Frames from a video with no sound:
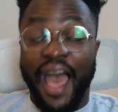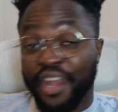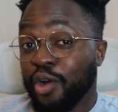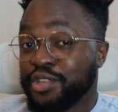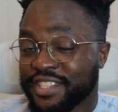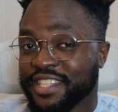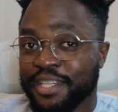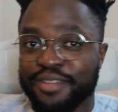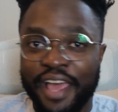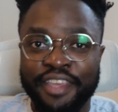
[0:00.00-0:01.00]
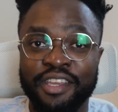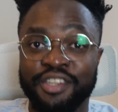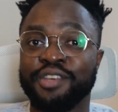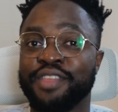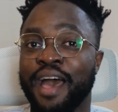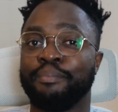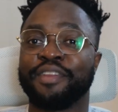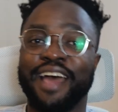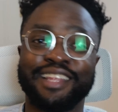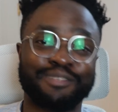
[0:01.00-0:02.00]
I know it seems like you can do that,
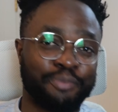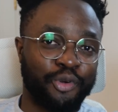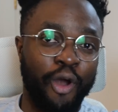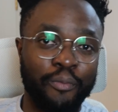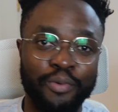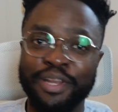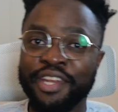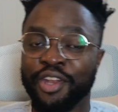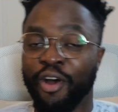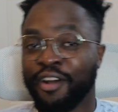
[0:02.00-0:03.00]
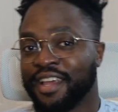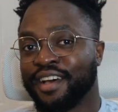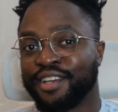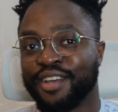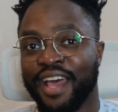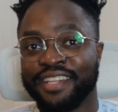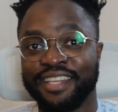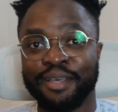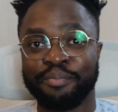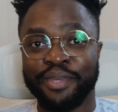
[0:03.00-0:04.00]
but that's probably not a good
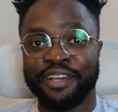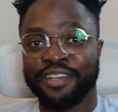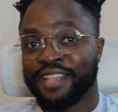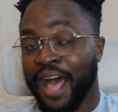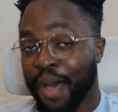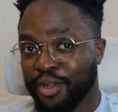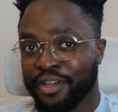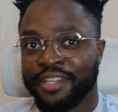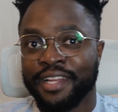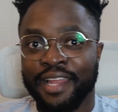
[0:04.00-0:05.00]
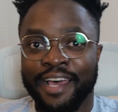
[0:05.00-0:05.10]
idea because I'm not gonna